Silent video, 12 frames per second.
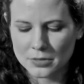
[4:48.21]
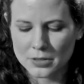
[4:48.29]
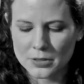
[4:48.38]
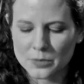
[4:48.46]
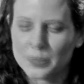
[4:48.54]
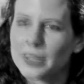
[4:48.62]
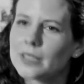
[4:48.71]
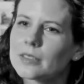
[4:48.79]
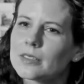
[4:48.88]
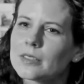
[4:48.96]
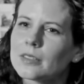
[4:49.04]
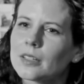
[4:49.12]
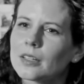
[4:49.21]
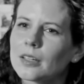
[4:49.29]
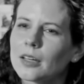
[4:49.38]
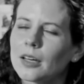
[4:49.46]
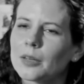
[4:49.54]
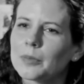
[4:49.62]
spilled
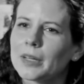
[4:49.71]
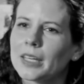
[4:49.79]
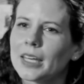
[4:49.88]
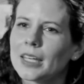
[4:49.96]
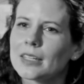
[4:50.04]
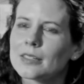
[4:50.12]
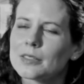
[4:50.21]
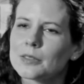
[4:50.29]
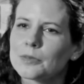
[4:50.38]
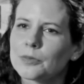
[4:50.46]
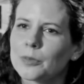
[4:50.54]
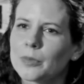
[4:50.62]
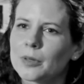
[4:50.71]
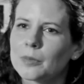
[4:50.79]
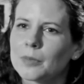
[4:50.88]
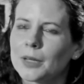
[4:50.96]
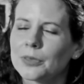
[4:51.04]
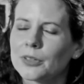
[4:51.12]
on my hands from the
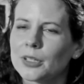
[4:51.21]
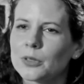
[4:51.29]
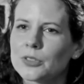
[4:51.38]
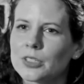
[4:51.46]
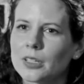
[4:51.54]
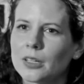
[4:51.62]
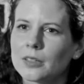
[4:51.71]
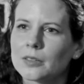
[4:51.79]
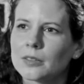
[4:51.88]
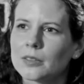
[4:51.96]
matryoshka.